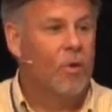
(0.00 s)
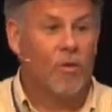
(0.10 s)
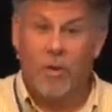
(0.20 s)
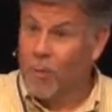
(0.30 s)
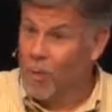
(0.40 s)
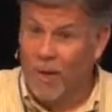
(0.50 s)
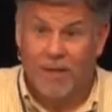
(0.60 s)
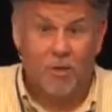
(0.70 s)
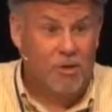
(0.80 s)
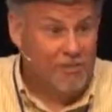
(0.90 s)
or that we're
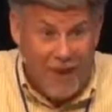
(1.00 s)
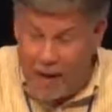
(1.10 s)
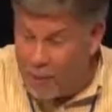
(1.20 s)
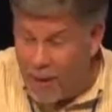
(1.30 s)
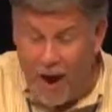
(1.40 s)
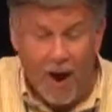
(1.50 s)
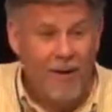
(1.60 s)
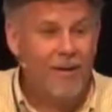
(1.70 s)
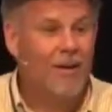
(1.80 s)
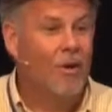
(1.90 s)
willing to develop a
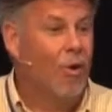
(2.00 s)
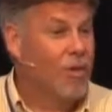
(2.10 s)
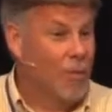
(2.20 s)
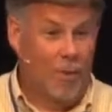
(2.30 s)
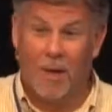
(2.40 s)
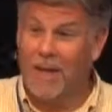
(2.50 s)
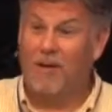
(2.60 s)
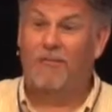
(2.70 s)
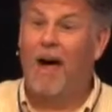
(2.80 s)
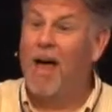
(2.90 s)
heart or that we're willing
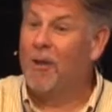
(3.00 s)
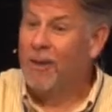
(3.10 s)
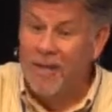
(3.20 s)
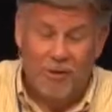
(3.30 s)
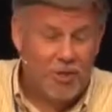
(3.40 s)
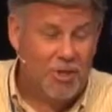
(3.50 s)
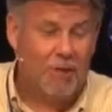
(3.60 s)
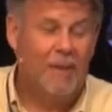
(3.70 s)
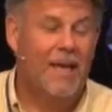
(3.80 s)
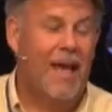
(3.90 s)
to follow
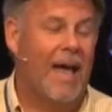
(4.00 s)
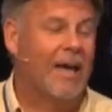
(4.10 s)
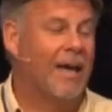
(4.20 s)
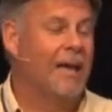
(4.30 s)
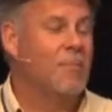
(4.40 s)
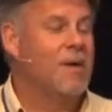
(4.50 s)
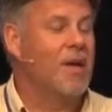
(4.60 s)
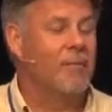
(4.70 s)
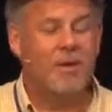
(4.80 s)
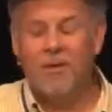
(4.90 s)
leadership and uh,
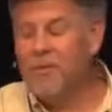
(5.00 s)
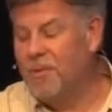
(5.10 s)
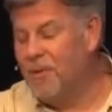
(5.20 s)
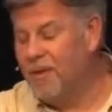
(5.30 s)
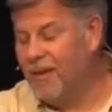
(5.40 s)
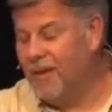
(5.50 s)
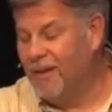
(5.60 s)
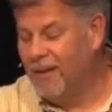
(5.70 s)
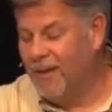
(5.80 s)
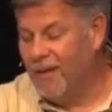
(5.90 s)
becoming community
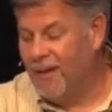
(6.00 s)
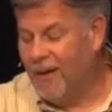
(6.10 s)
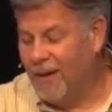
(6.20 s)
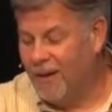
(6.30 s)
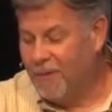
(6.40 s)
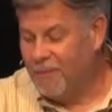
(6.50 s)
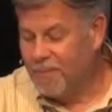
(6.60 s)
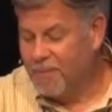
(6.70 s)
uh,